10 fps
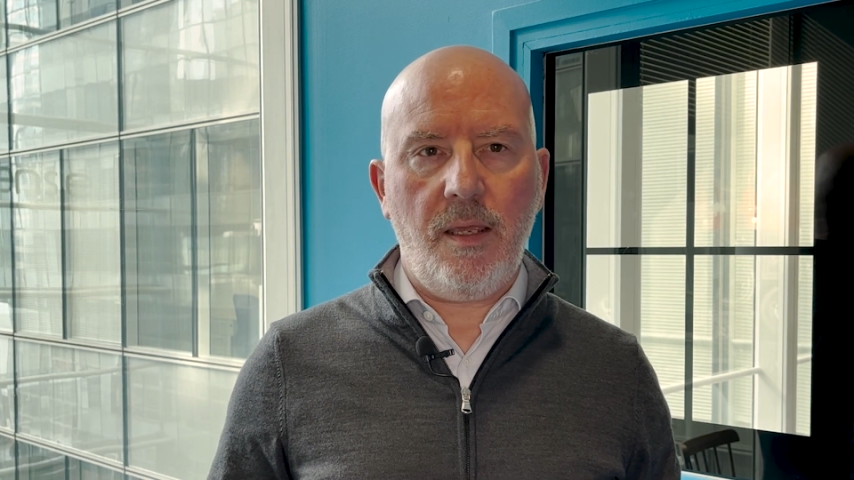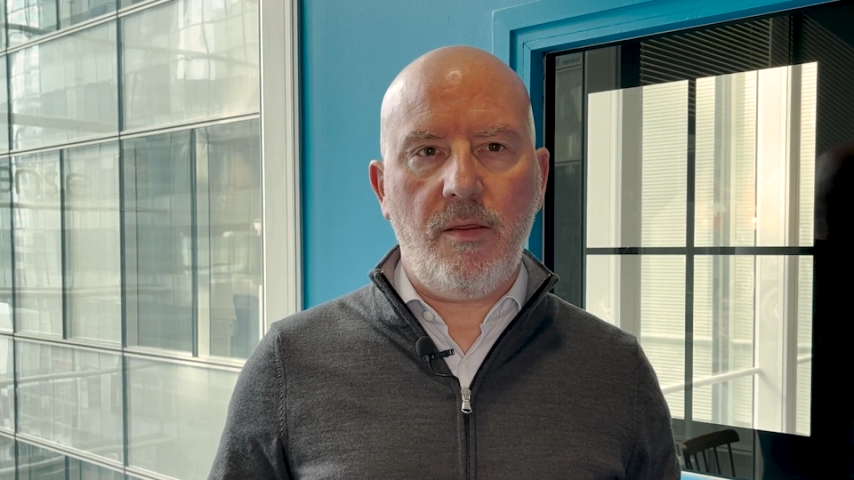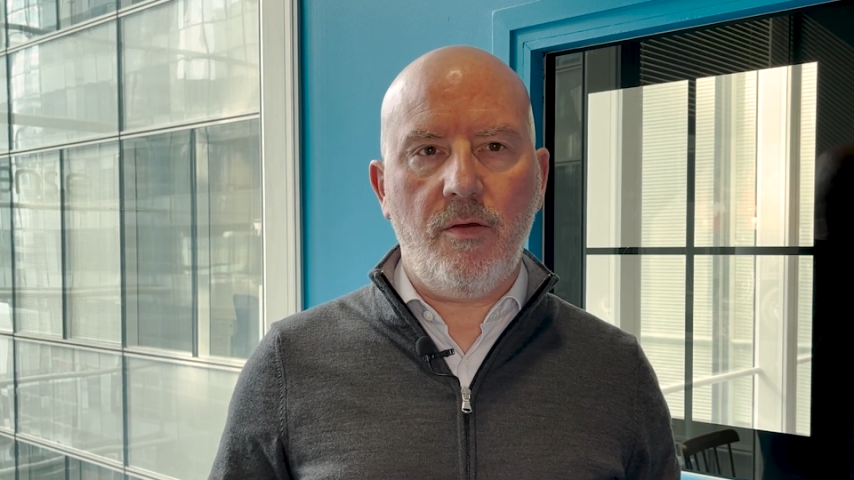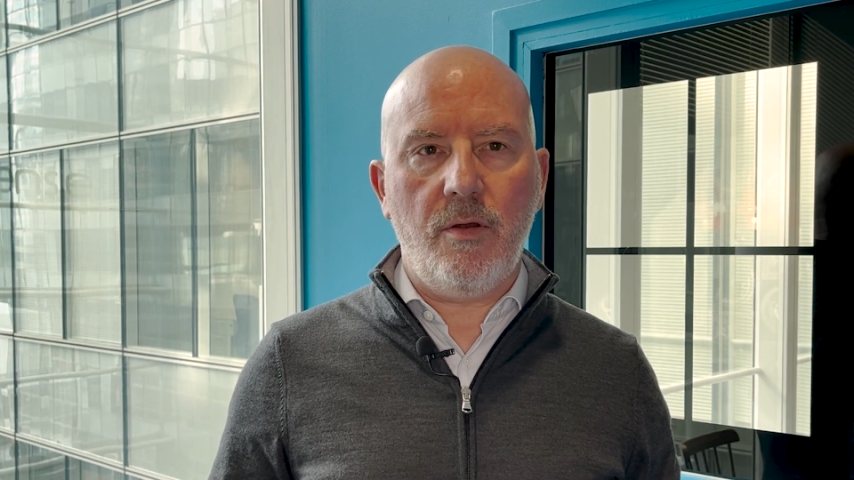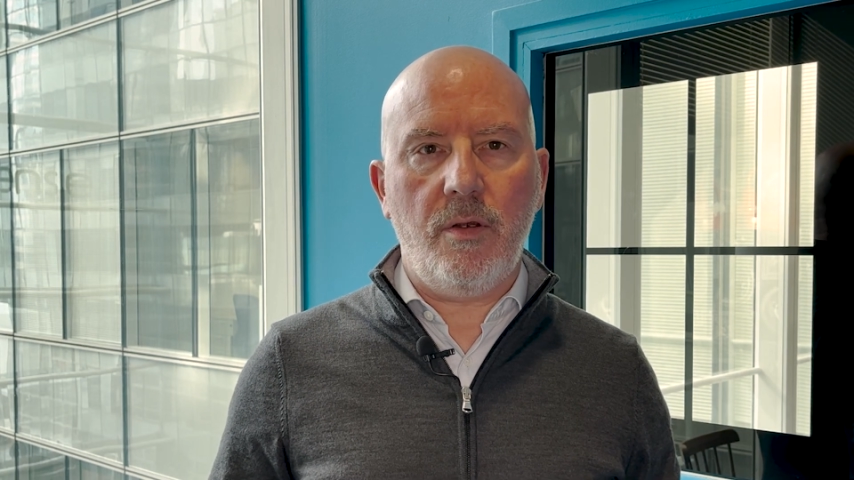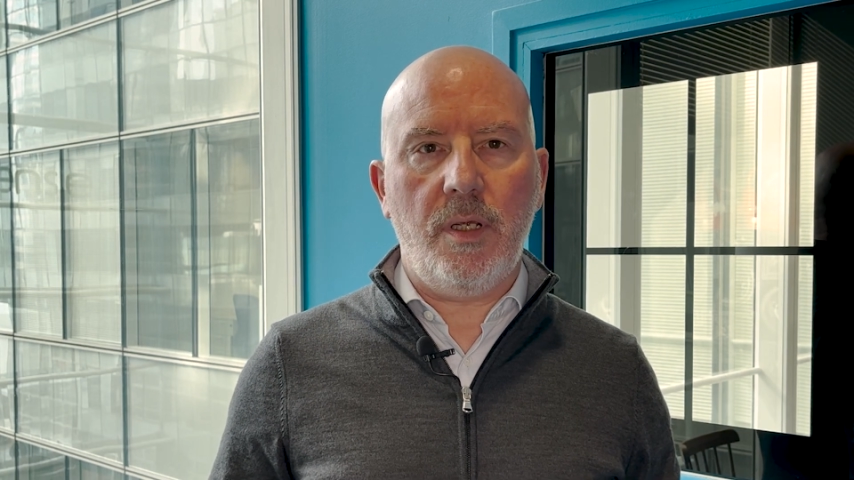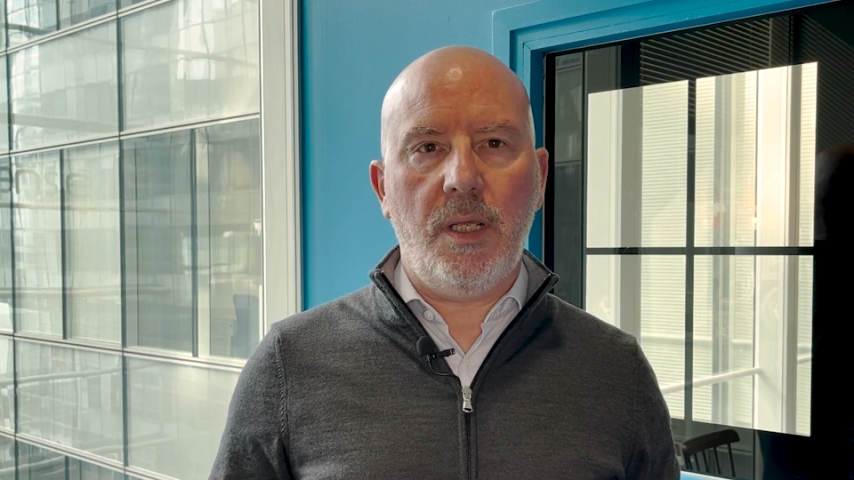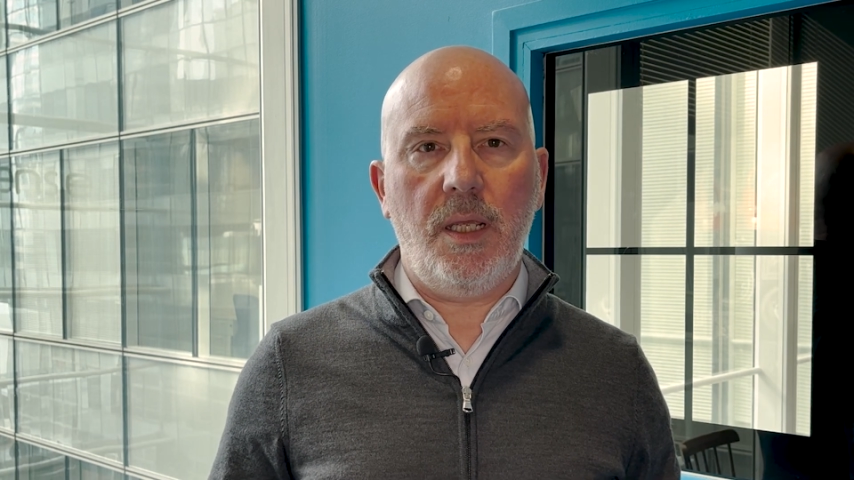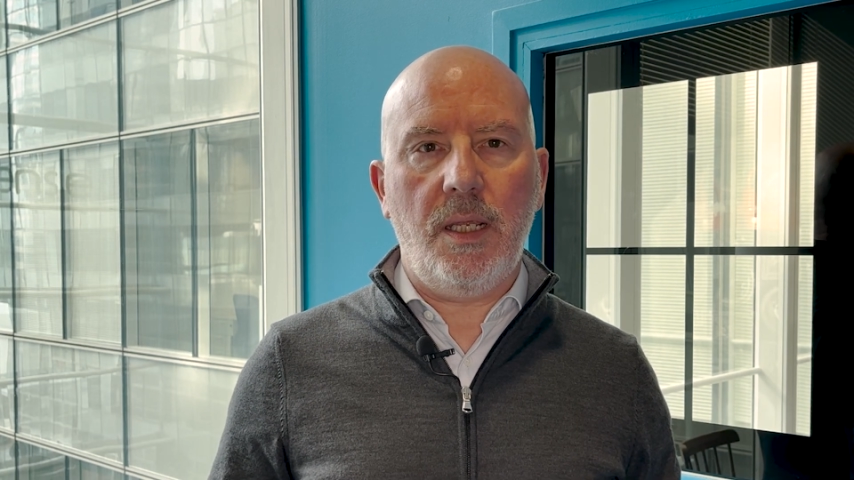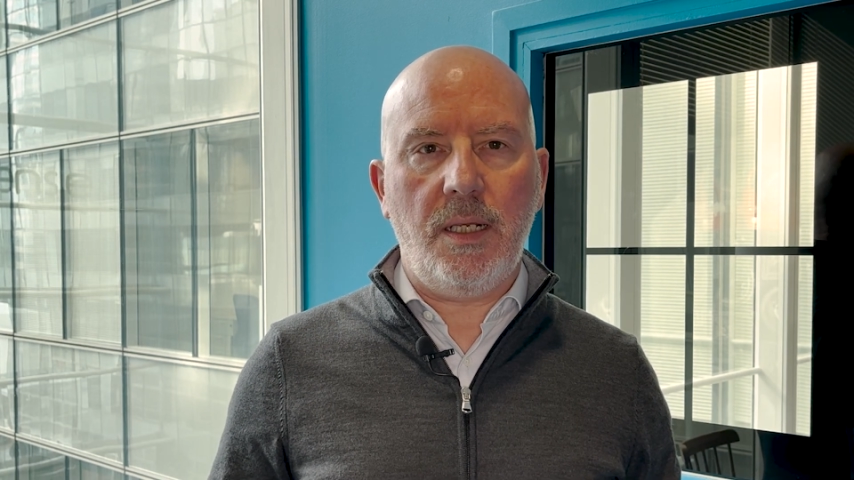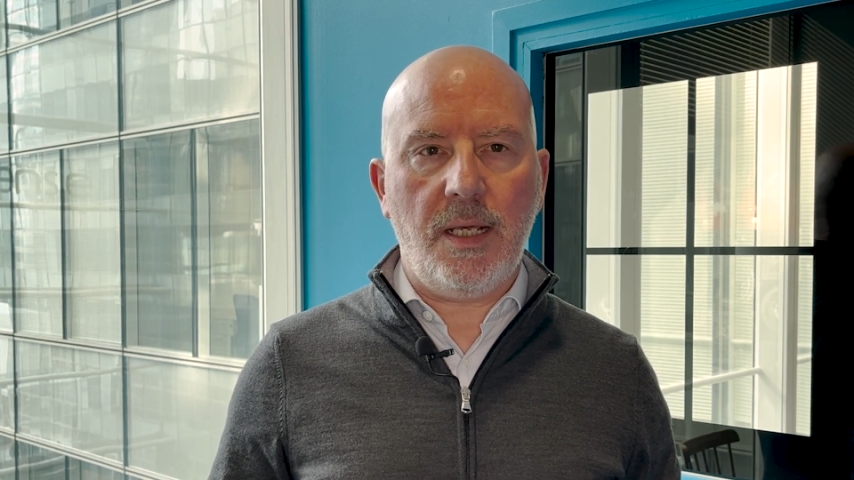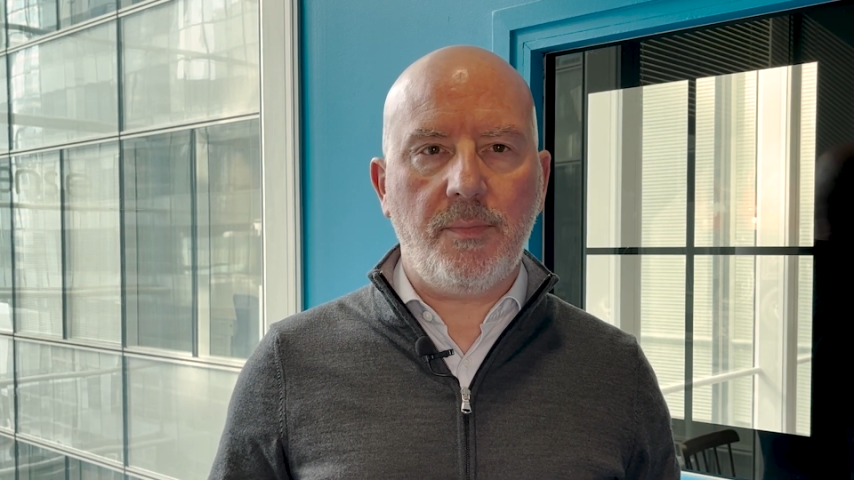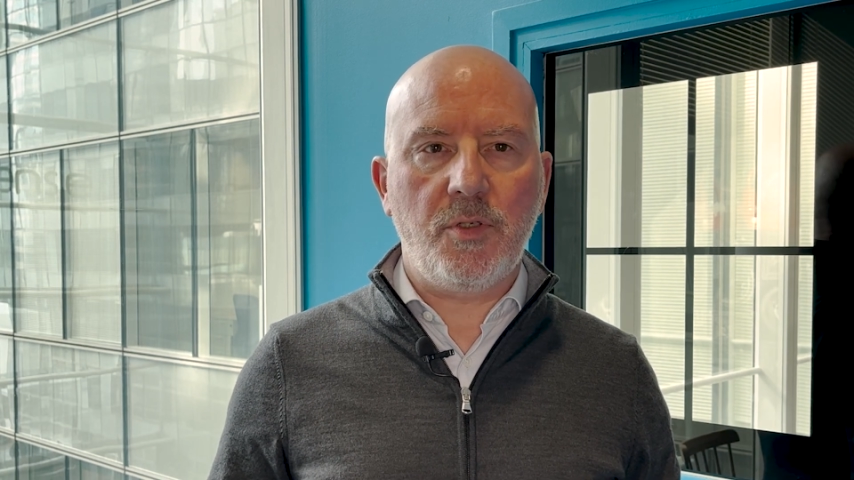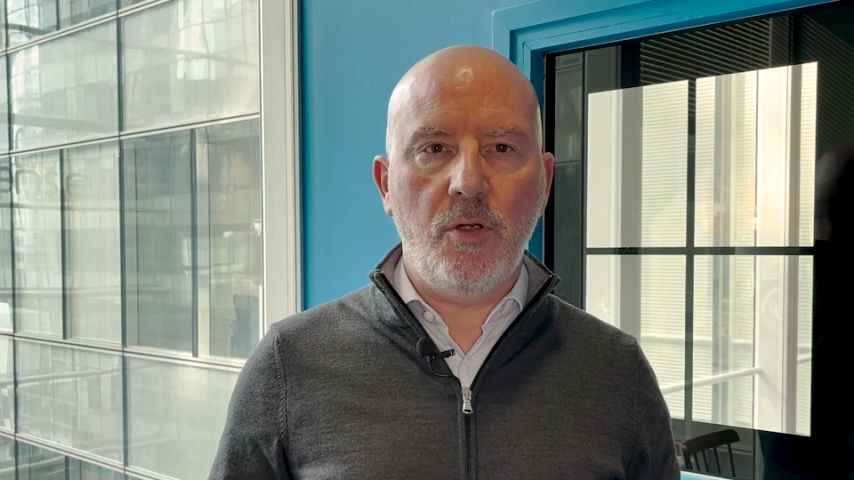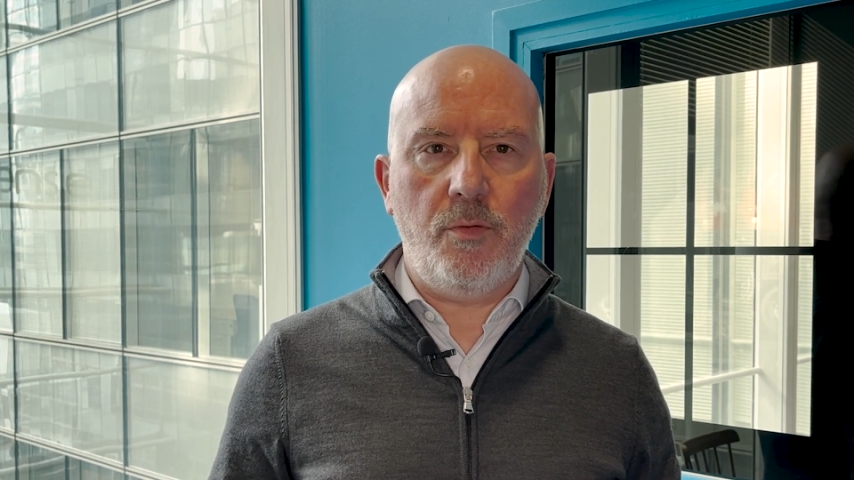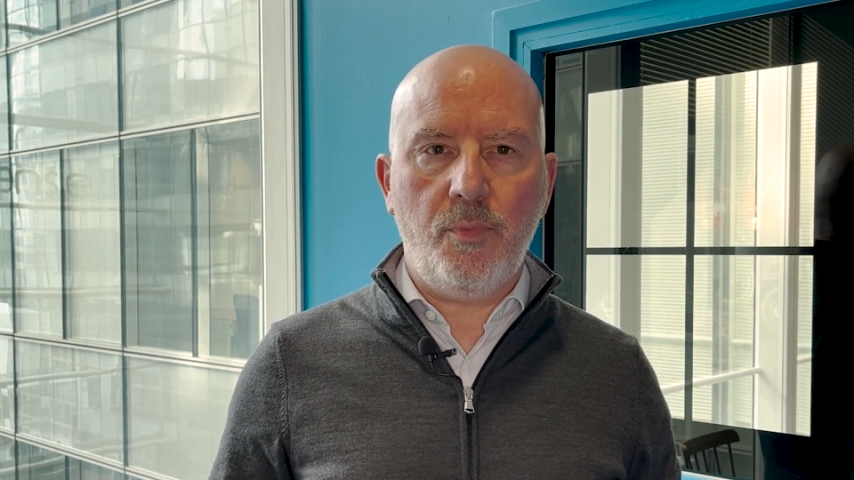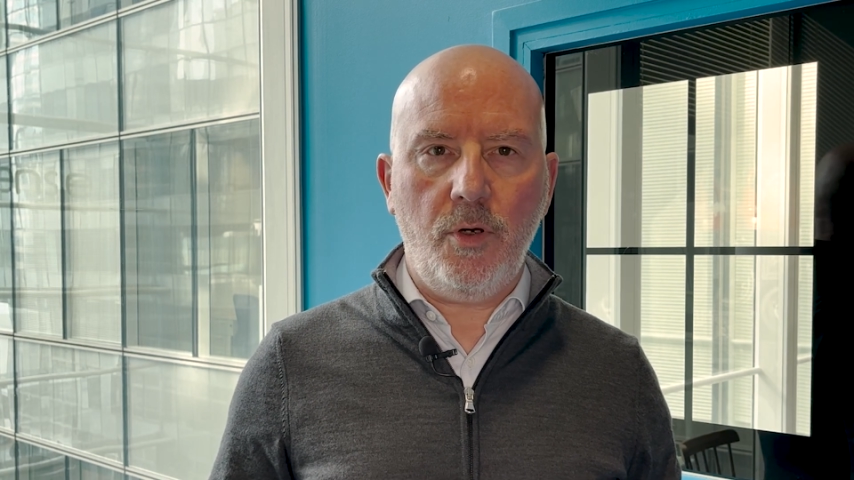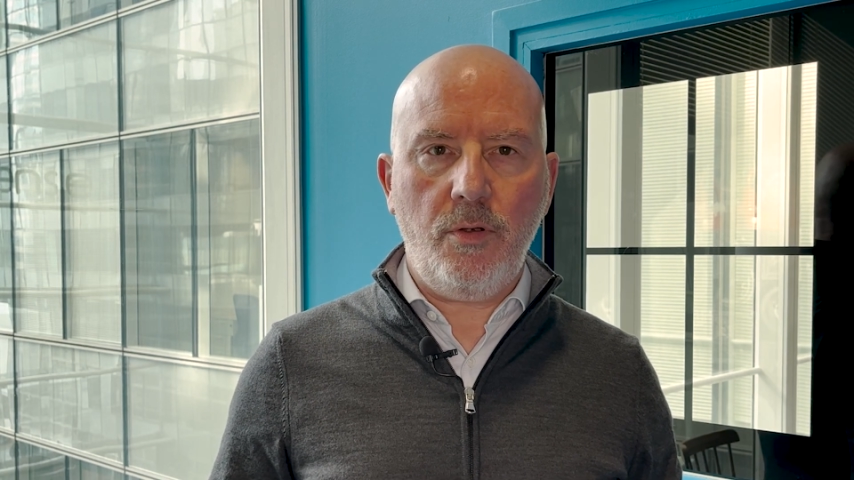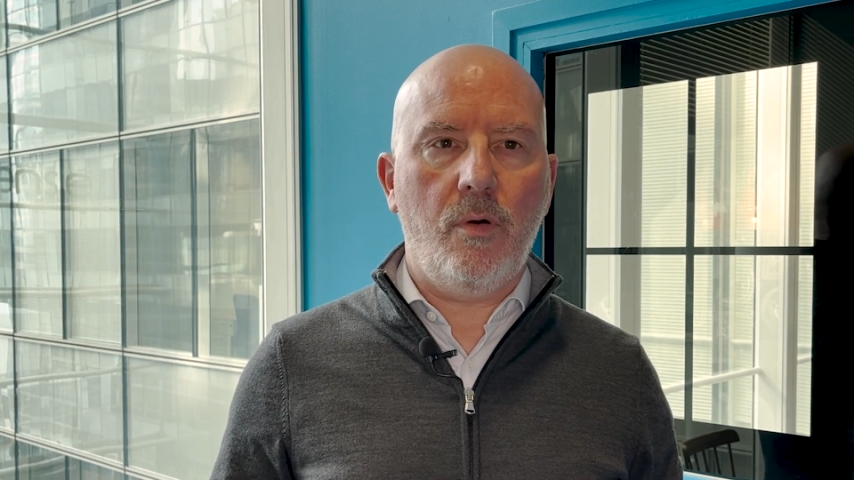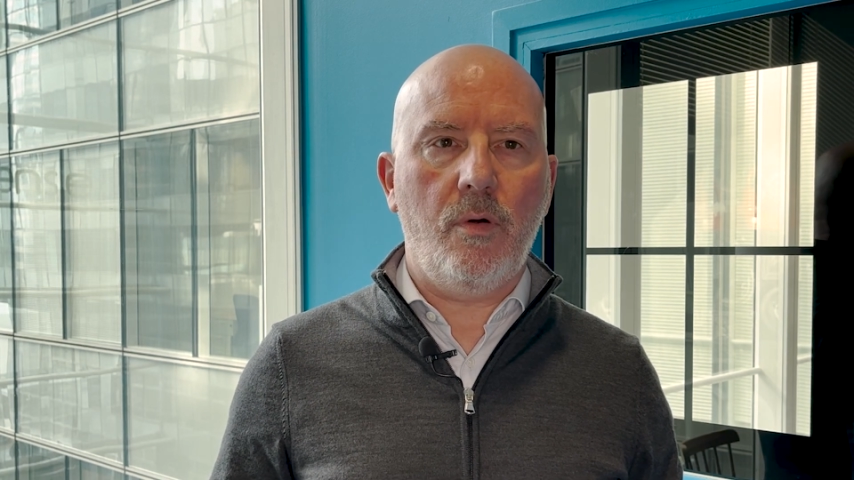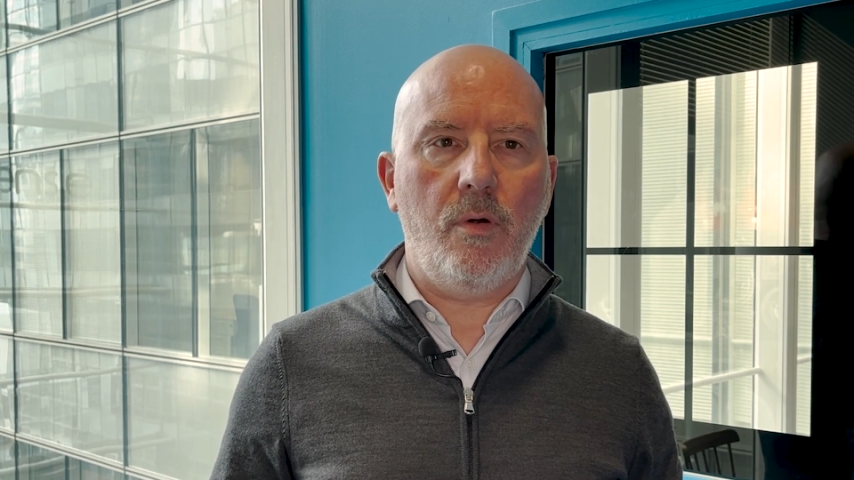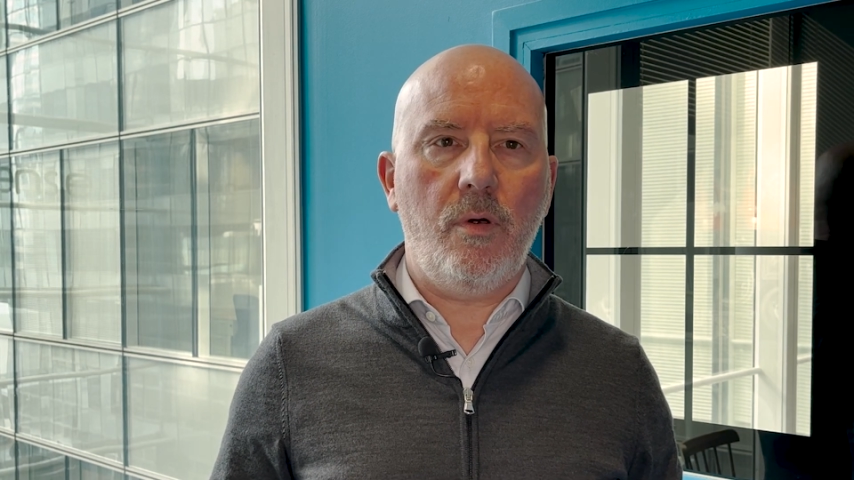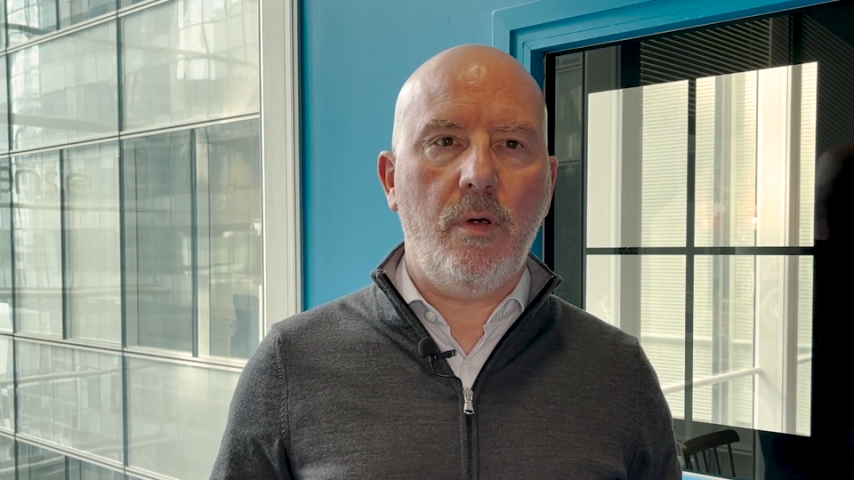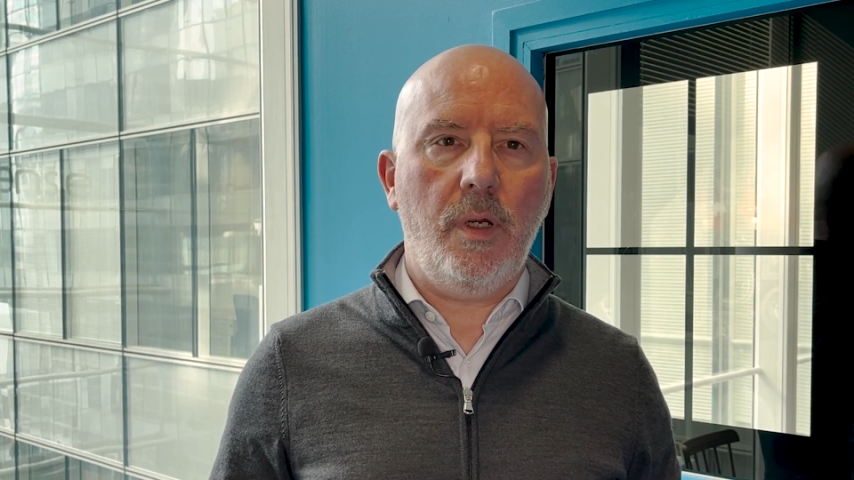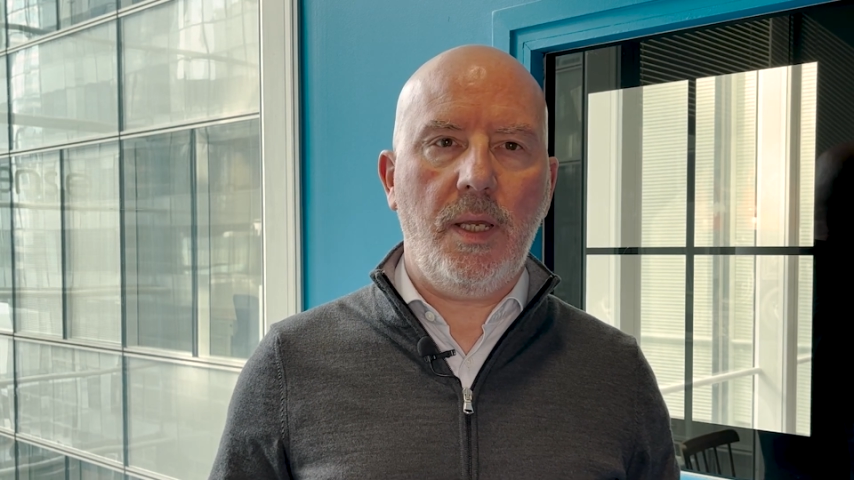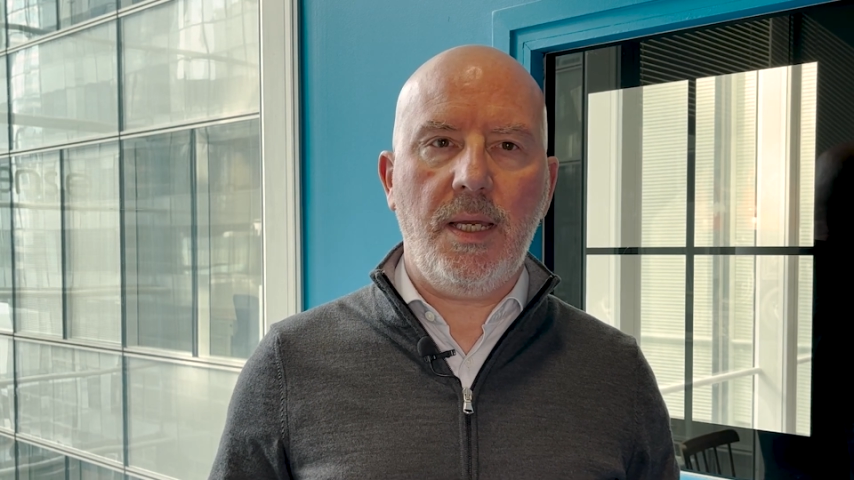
either in absolute point or